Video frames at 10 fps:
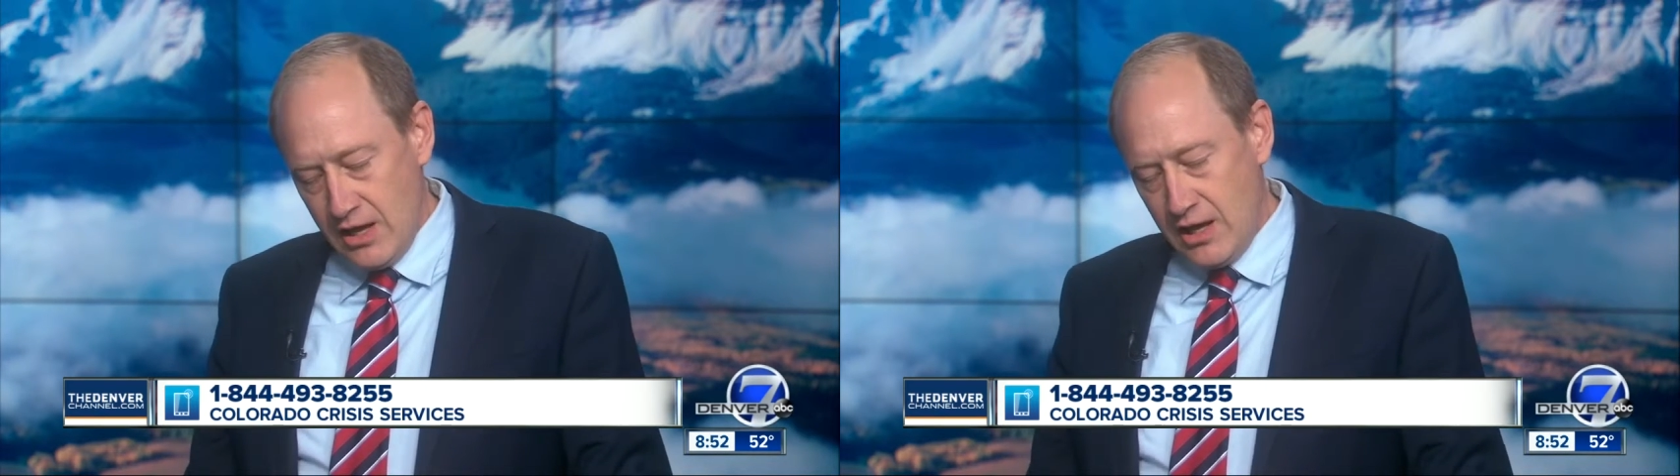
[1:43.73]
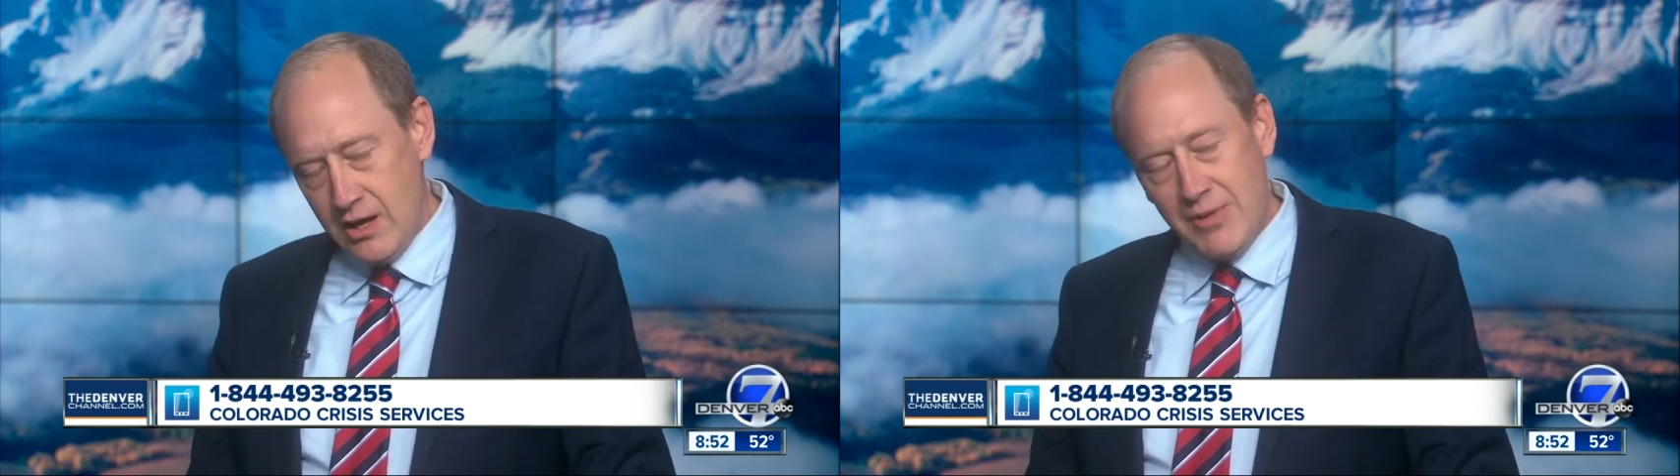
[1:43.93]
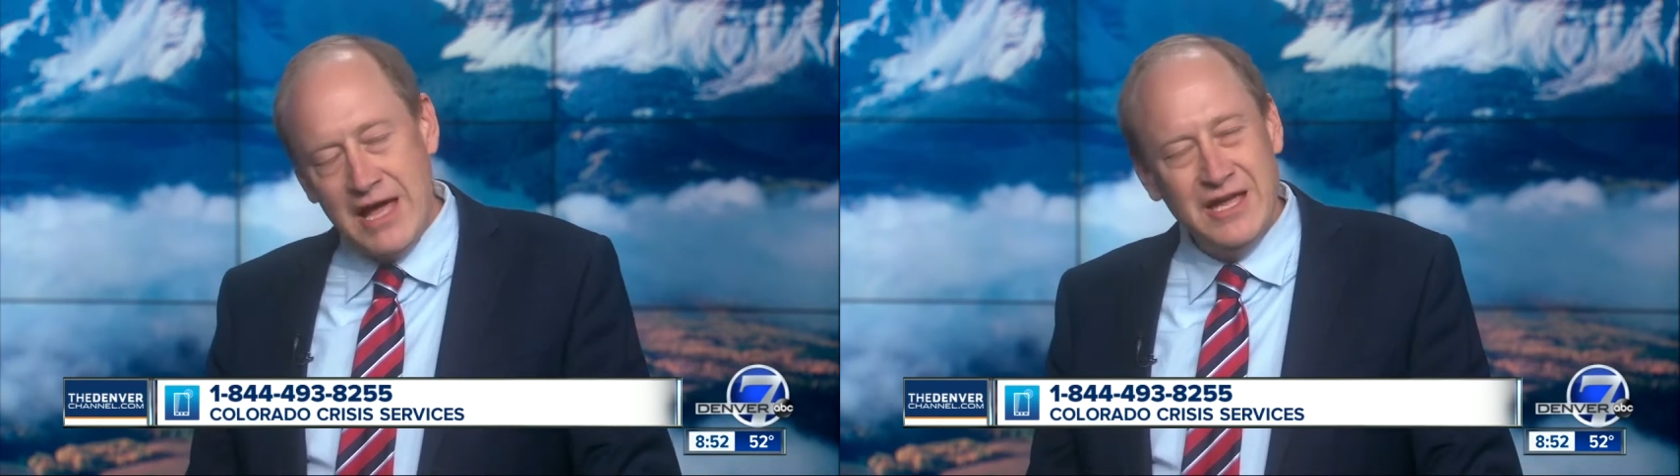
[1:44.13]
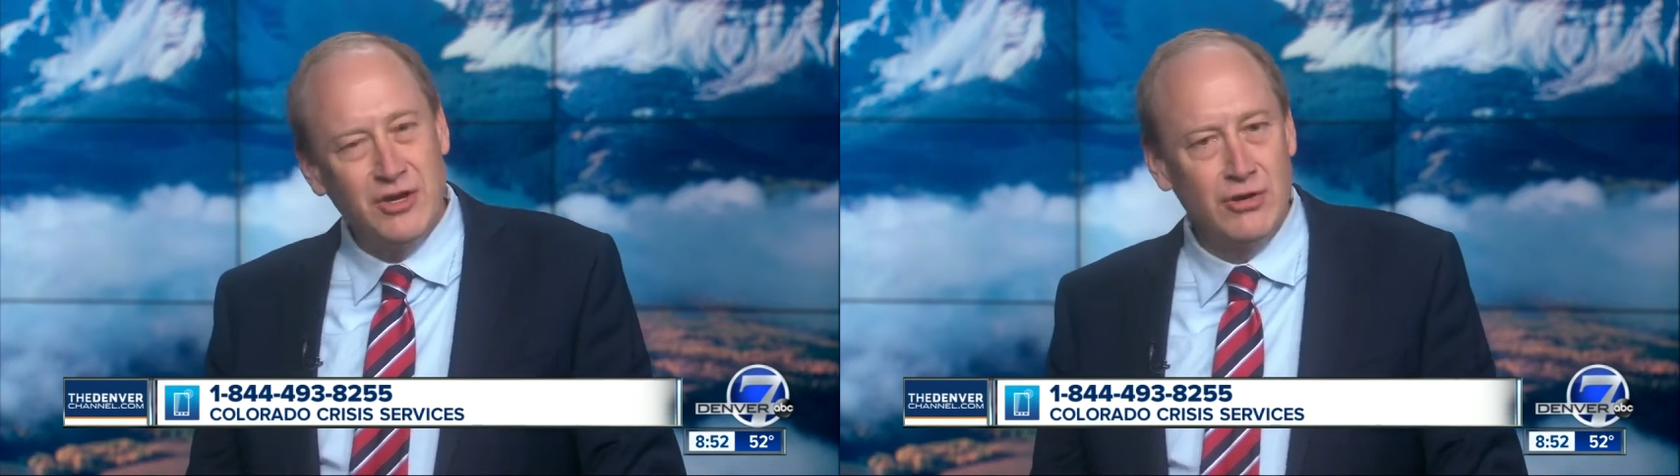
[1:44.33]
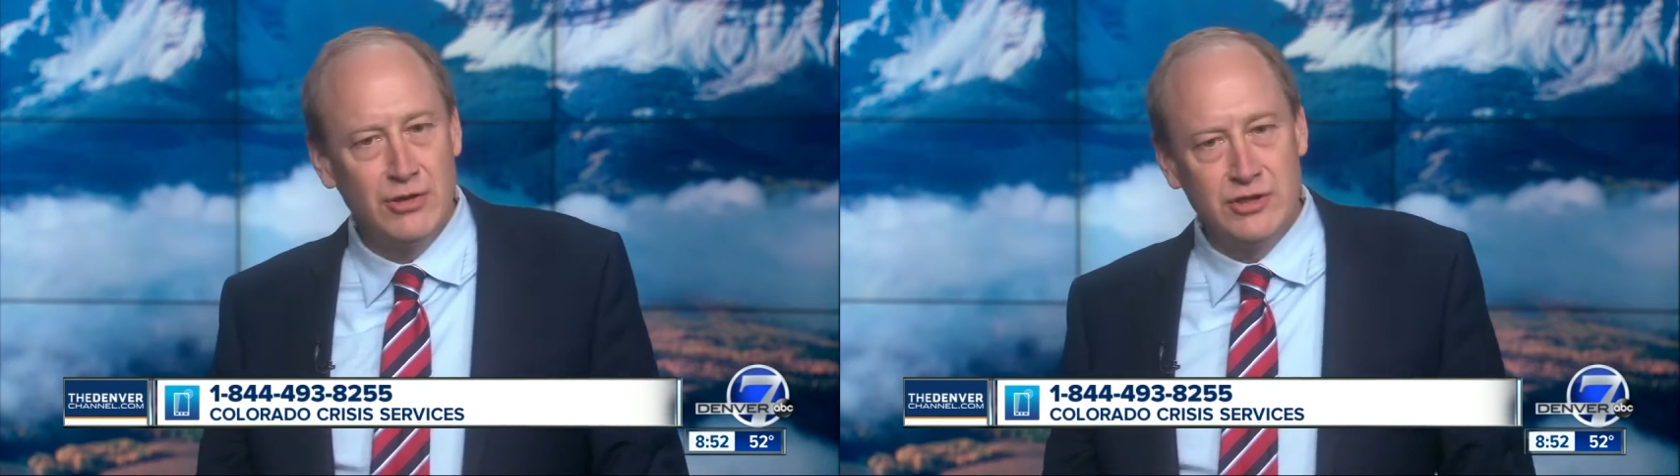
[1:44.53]
I
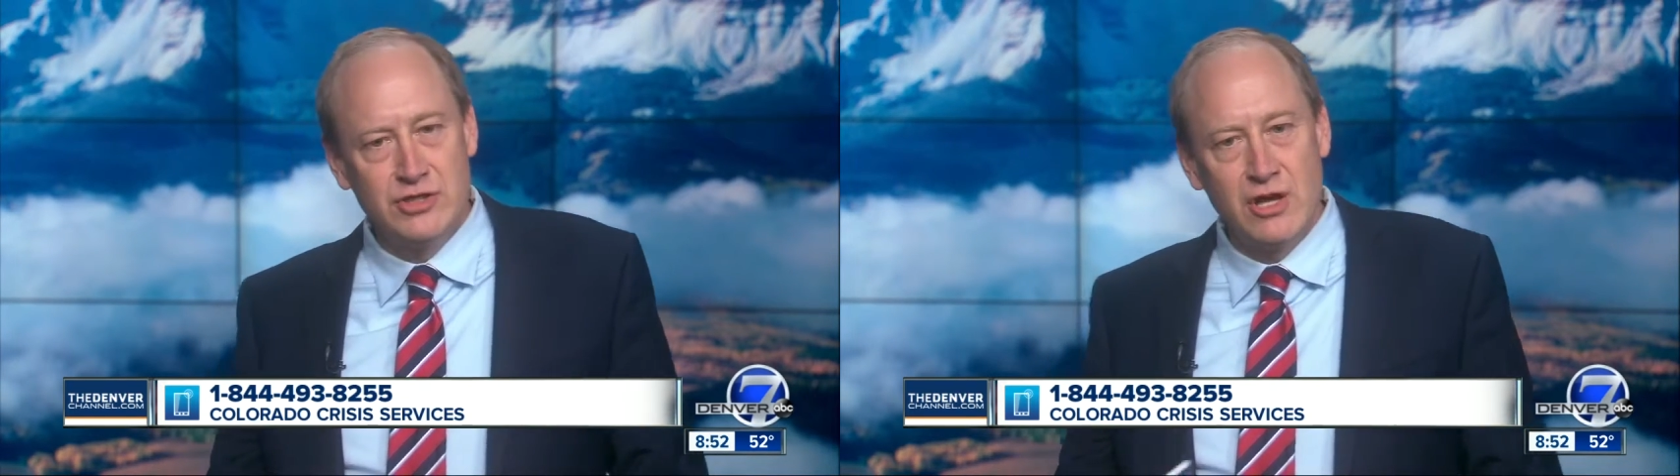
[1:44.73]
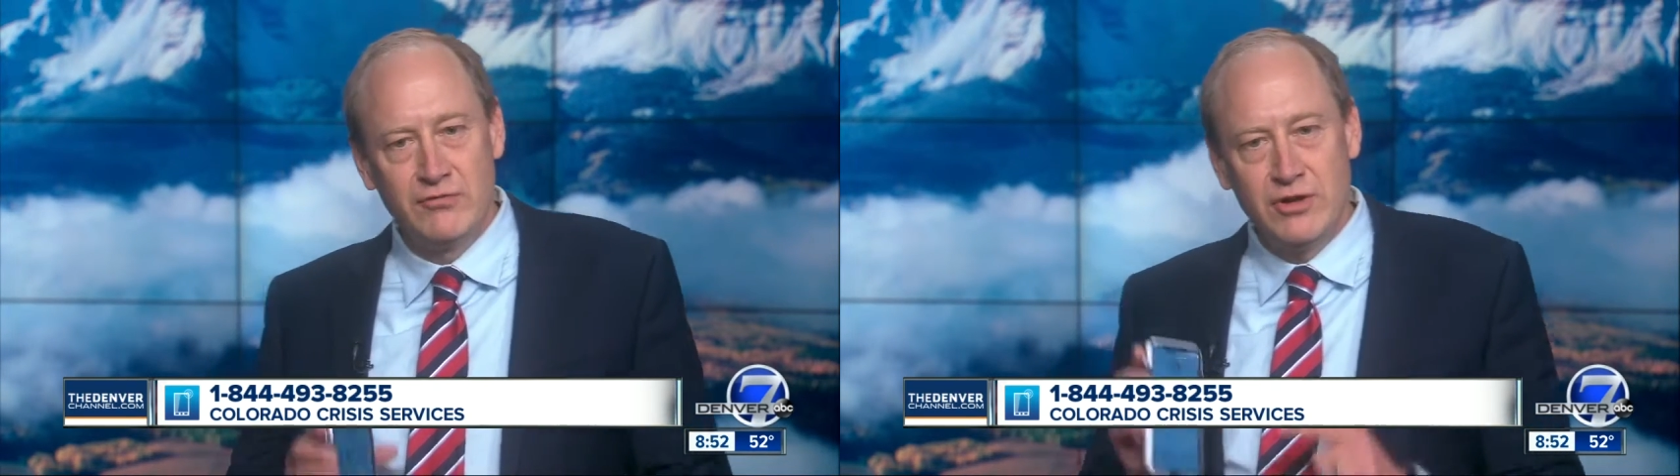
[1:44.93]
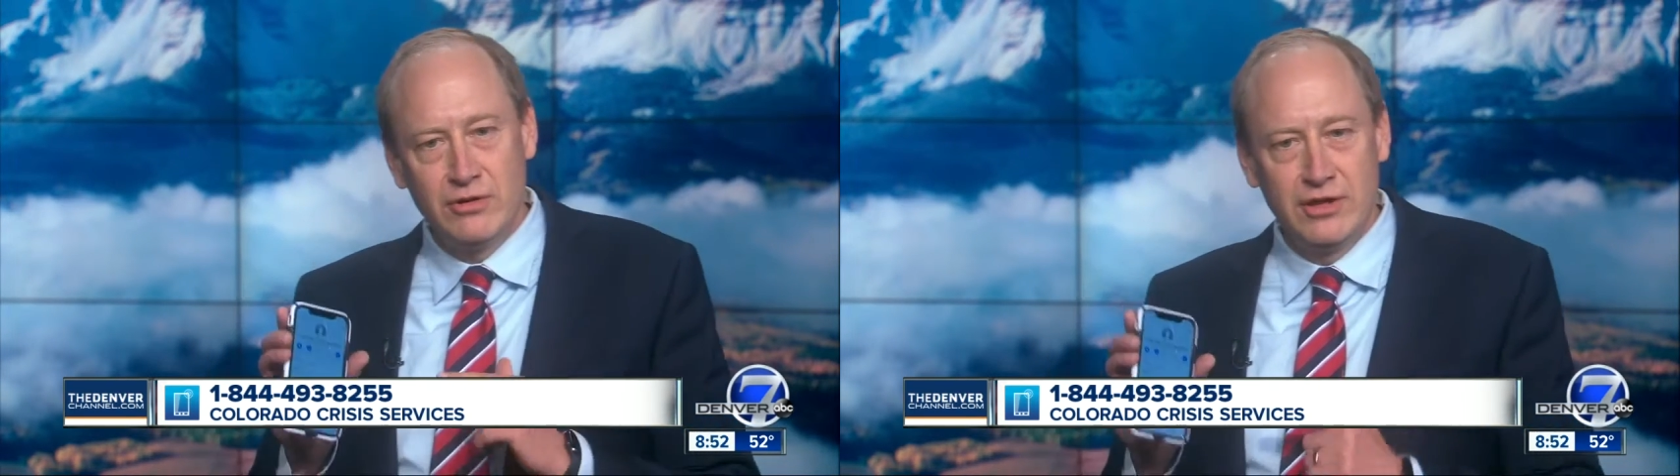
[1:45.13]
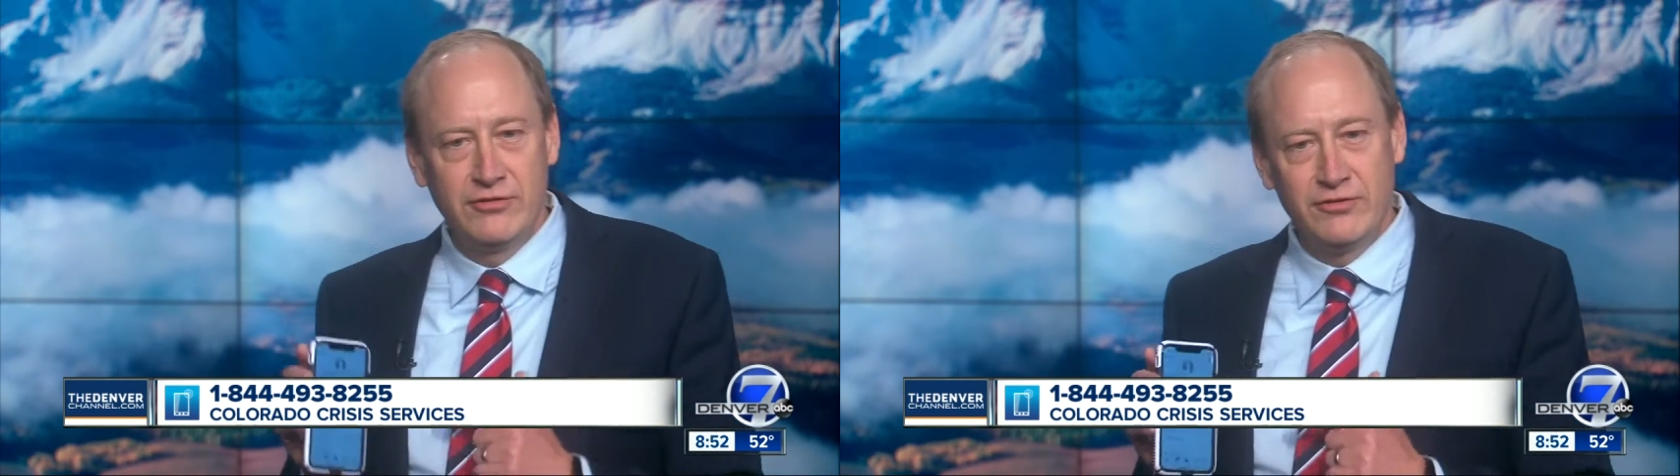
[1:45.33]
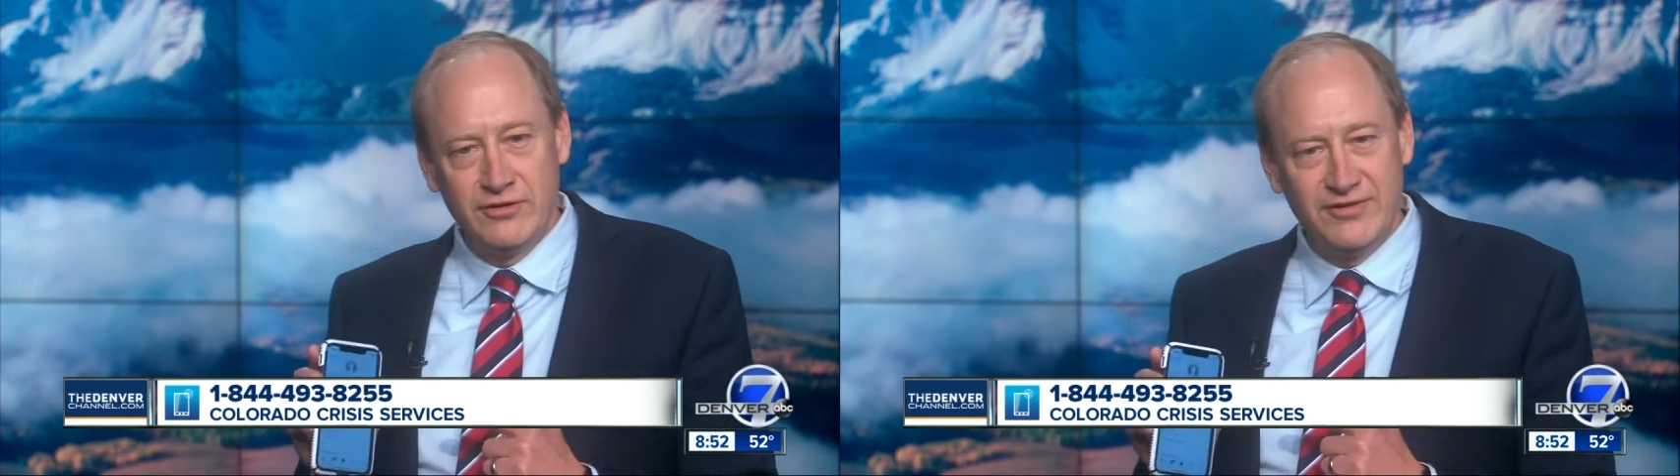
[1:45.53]
encourage all of your
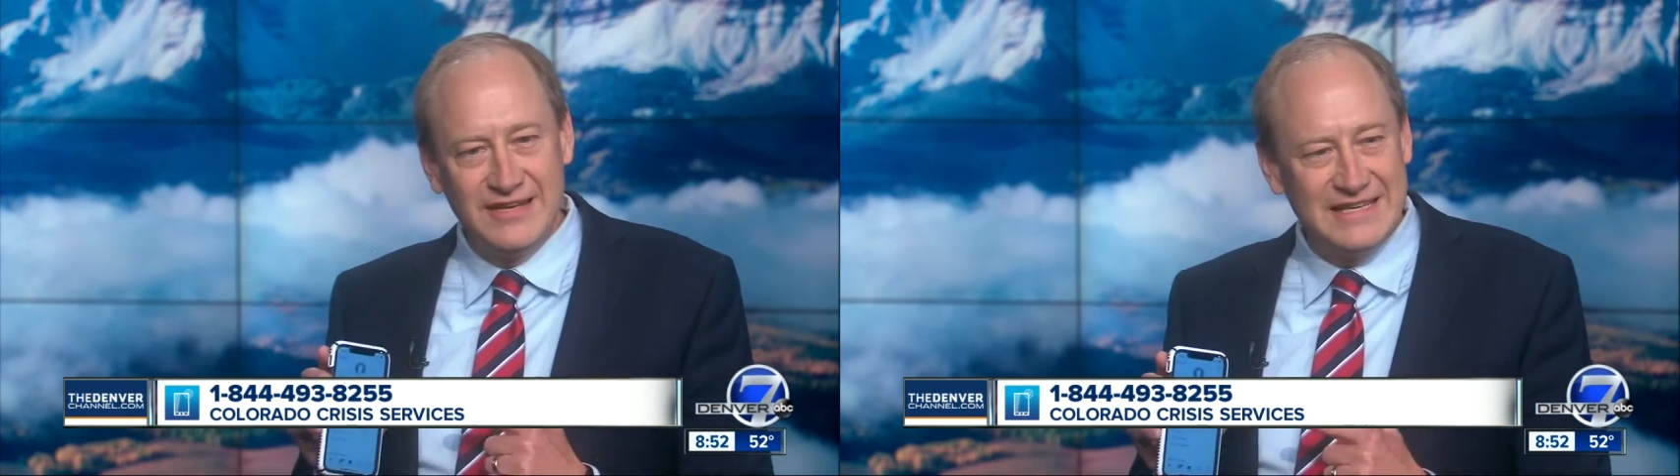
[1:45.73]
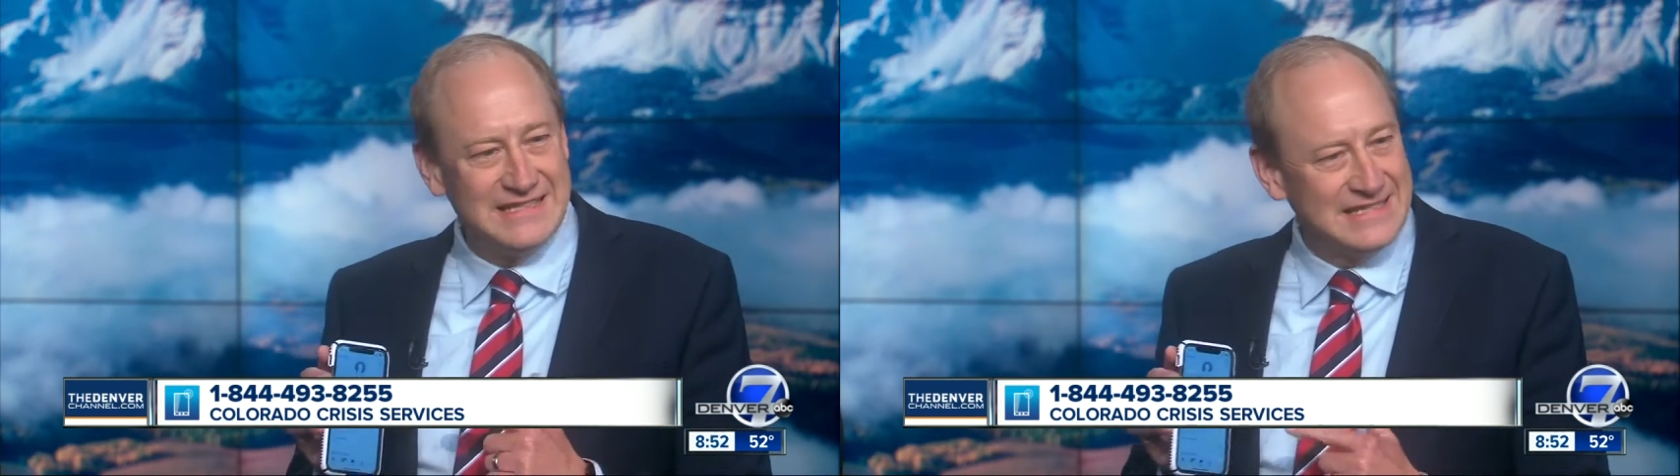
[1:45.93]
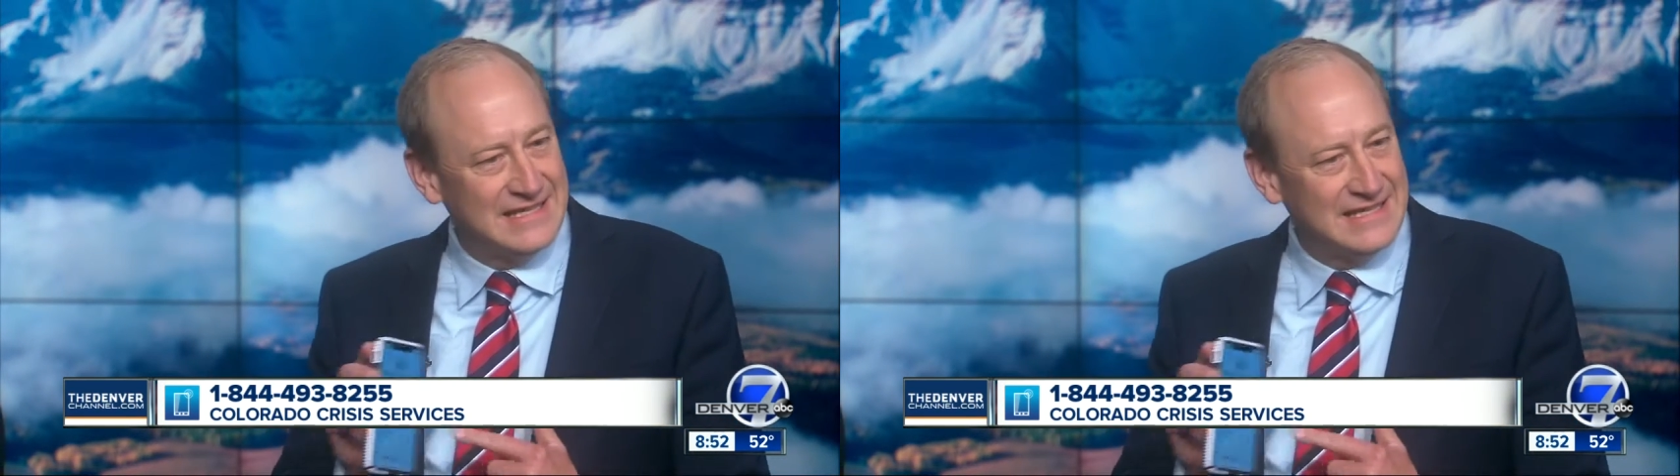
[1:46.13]
listeners to